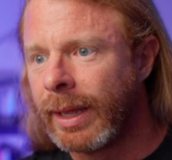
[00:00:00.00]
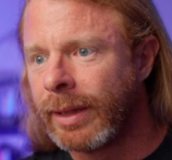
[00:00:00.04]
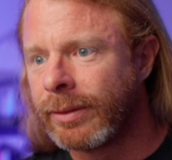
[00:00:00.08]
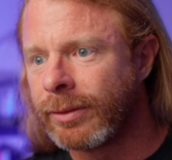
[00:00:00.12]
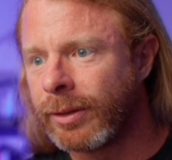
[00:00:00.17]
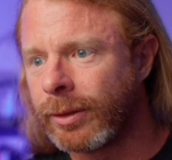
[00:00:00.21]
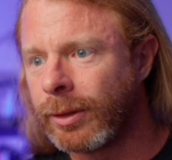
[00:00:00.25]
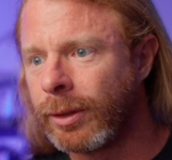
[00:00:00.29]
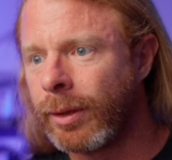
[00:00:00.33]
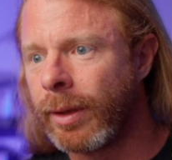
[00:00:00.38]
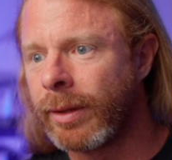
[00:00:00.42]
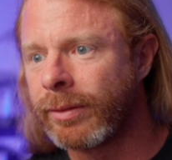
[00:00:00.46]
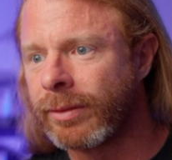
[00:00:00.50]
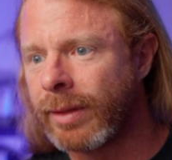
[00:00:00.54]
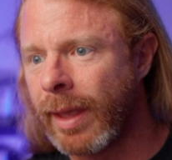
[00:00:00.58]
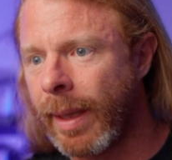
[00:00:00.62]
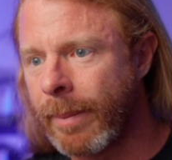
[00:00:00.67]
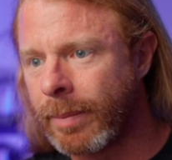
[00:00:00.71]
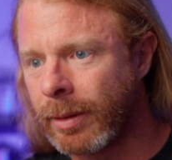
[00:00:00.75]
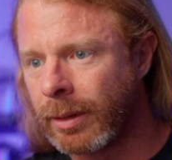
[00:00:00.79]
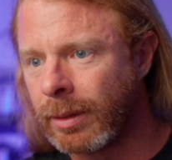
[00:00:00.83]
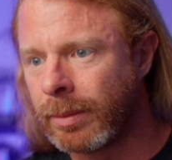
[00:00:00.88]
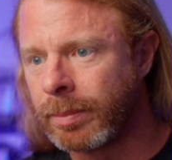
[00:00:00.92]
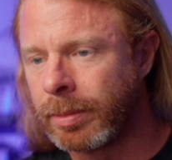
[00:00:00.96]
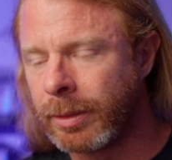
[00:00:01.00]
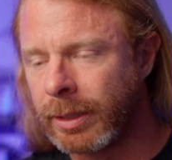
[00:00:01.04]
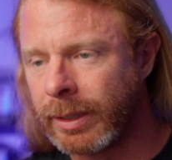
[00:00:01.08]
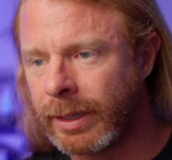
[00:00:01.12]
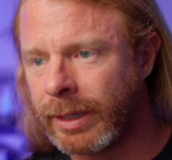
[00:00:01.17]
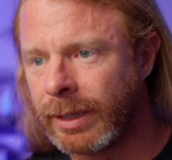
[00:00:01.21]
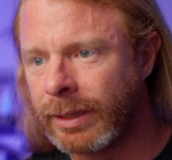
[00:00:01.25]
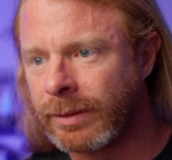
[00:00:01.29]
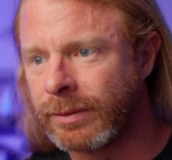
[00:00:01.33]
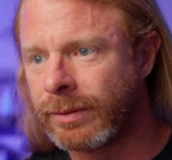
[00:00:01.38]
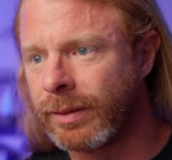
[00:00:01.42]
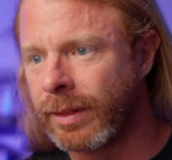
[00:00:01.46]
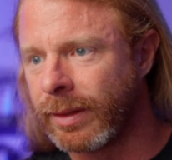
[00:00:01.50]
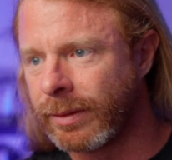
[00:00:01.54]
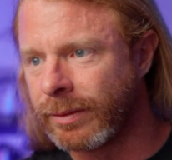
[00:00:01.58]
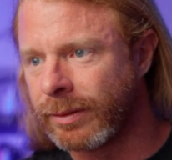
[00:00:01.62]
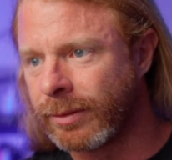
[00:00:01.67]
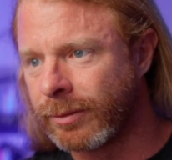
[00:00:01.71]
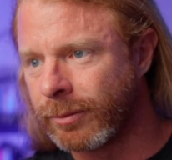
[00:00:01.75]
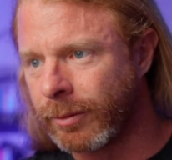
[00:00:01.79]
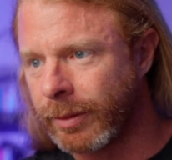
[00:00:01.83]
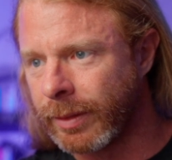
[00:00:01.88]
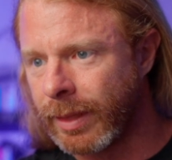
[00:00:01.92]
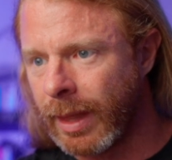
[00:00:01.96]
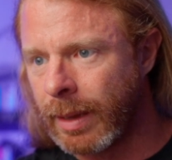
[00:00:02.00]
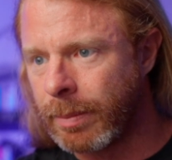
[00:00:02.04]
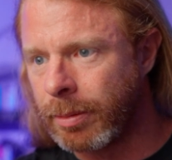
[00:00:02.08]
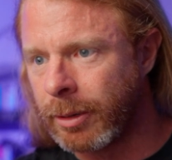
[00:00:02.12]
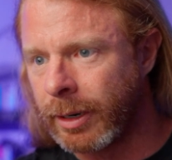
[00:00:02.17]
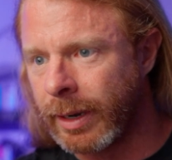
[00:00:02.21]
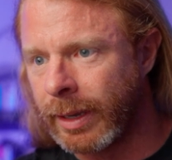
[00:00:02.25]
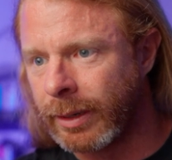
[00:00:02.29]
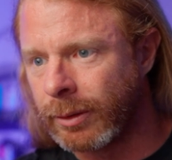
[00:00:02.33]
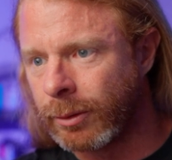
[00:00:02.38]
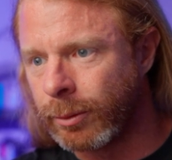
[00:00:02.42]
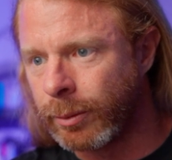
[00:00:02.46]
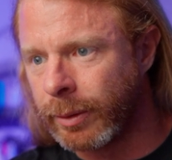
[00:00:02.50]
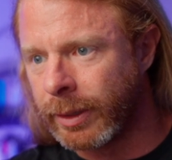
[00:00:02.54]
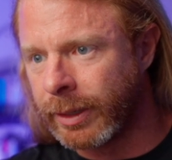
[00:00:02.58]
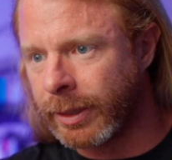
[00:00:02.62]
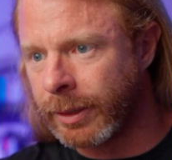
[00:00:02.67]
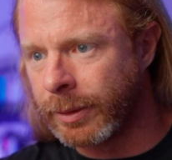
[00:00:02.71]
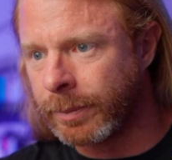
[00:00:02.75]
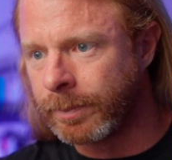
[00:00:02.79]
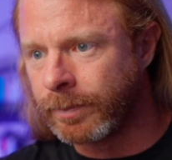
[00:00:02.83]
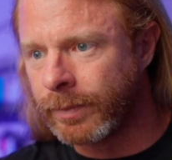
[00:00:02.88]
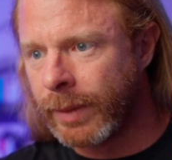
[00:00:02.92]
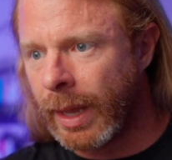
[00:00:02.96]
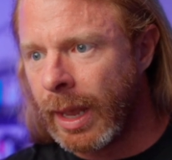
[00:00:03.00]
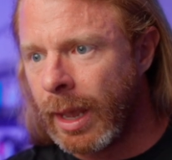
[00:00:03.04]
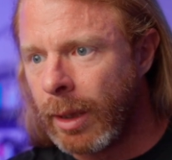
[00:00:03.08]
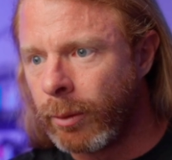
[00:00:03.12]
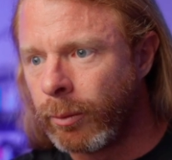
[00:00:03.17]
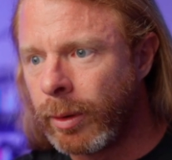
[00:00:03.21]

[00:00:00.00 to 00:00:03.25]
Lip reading: So U.S. Capitol Police, this is what they put on Twitter.